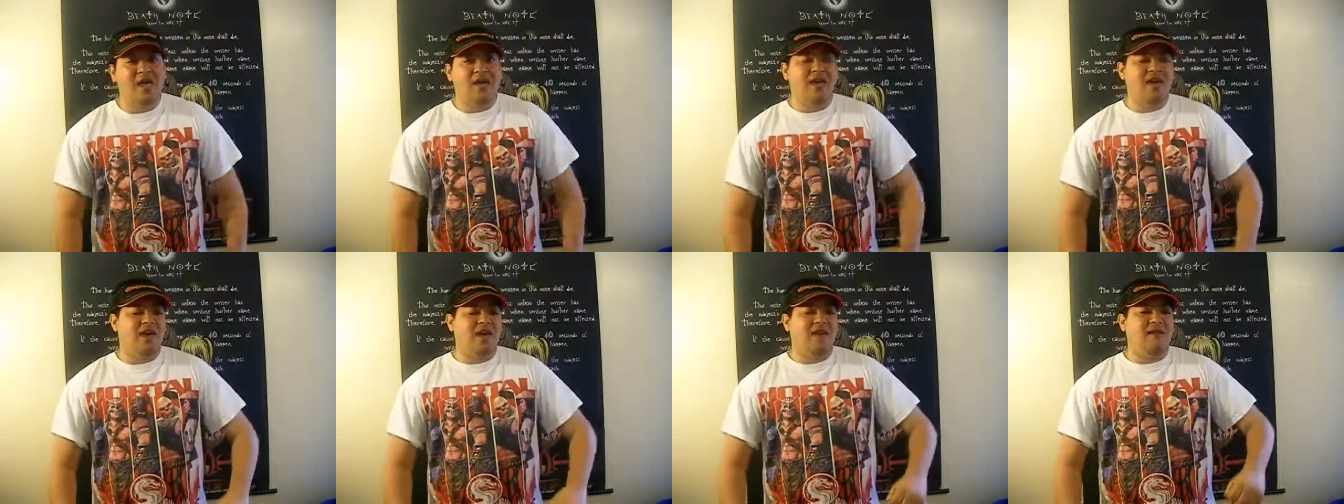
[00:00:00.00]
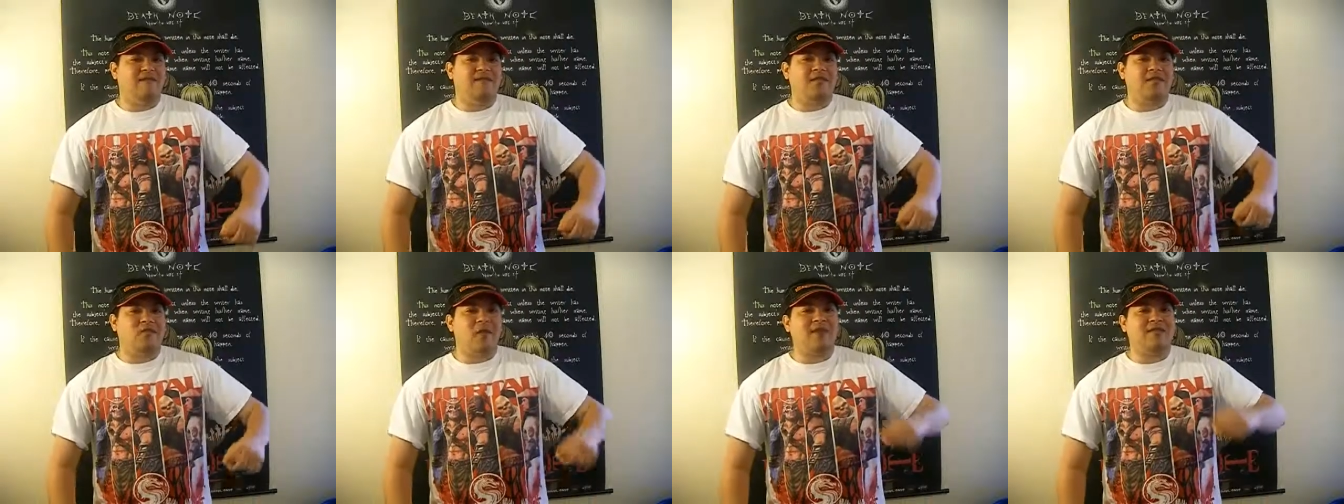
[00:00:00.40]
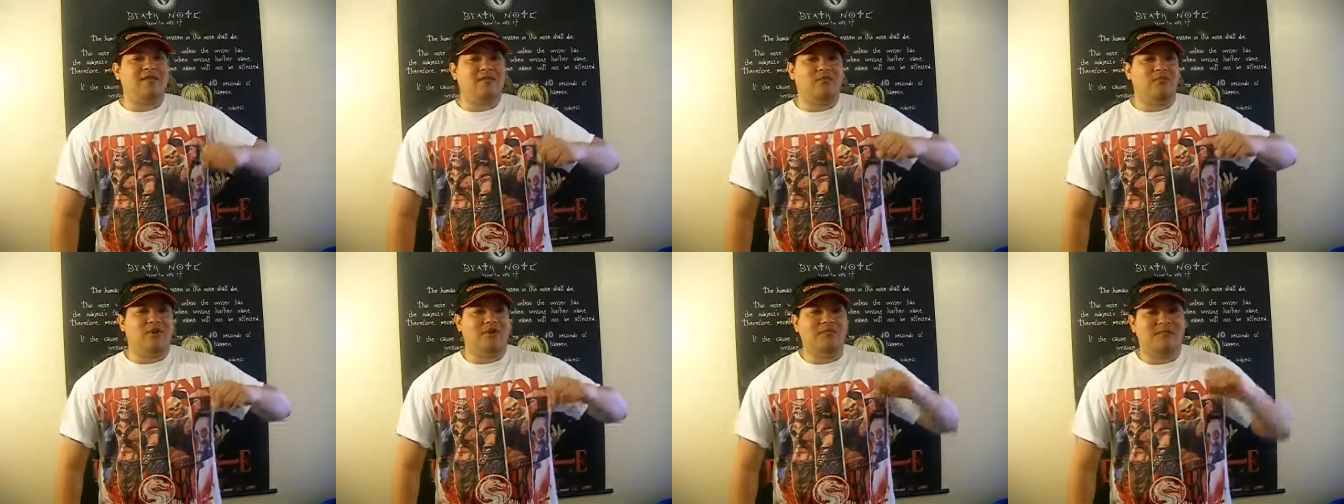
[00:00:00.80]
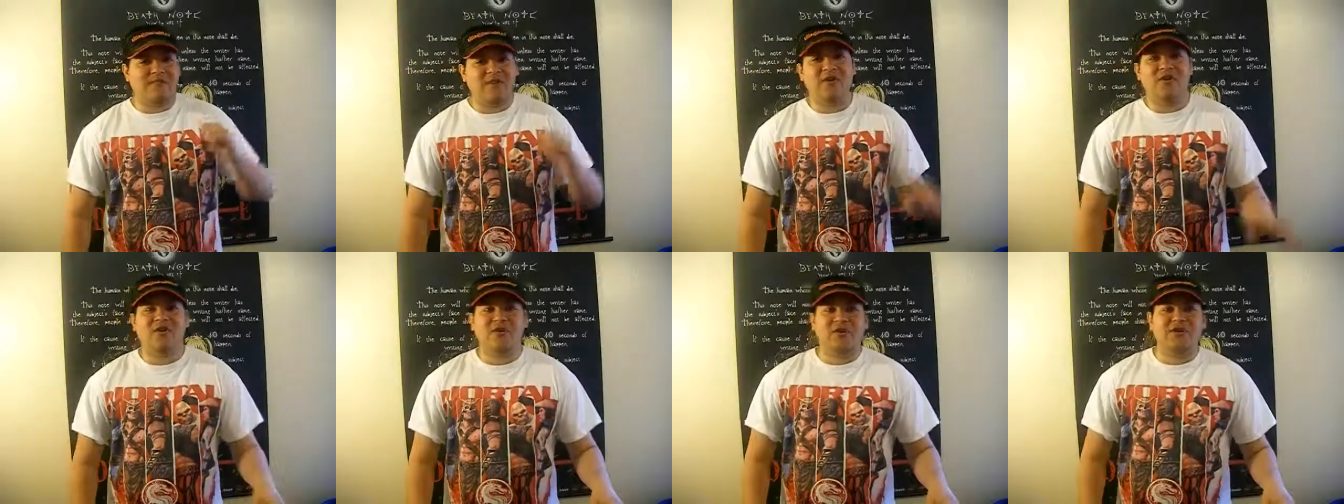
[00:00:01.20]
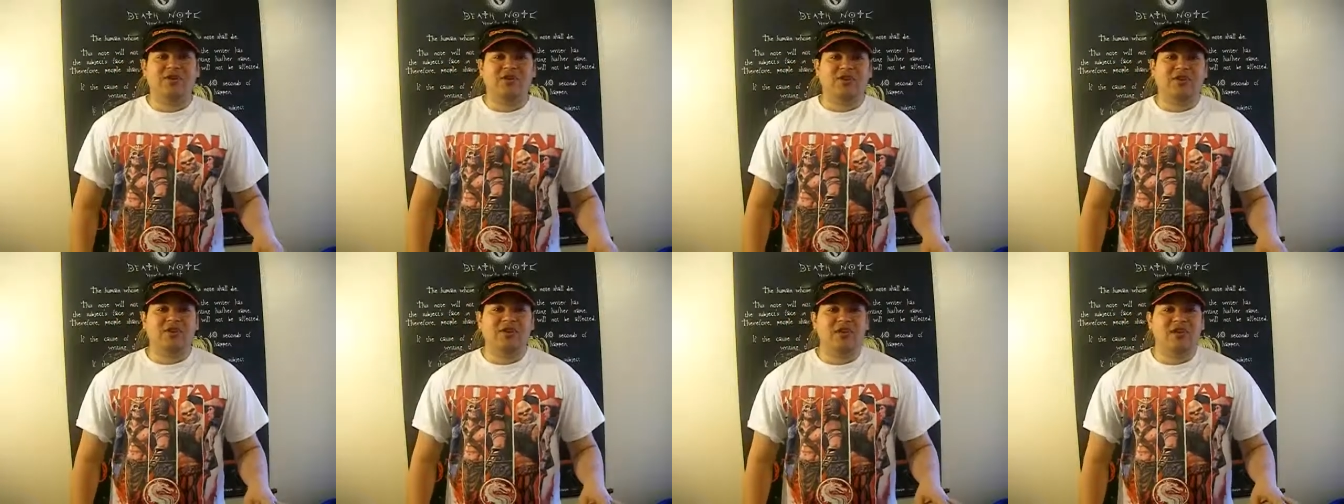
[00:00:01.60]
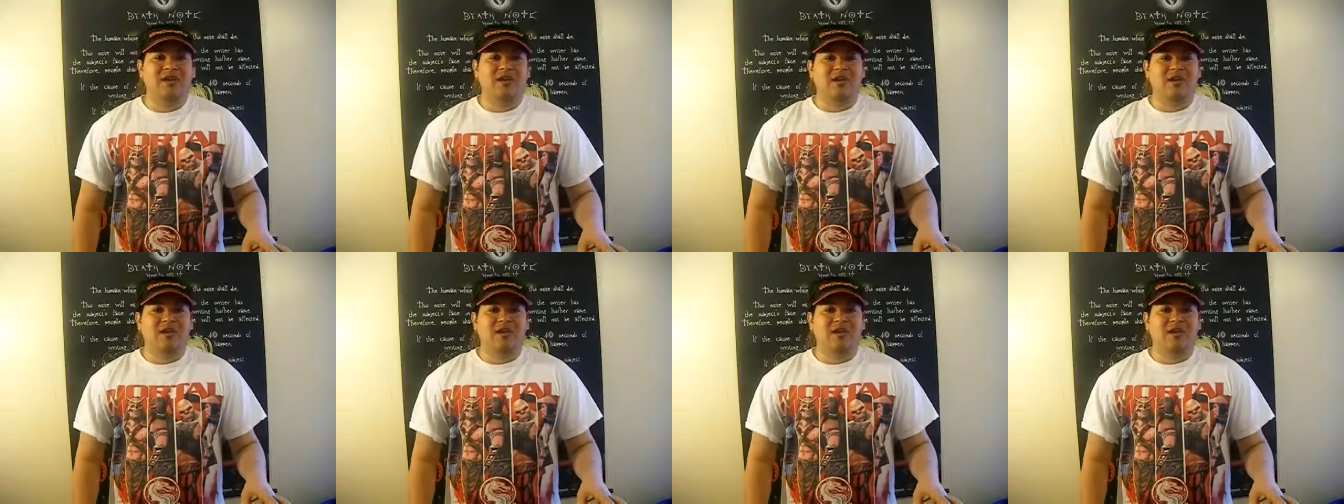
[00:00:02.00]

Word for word: If you read the book first,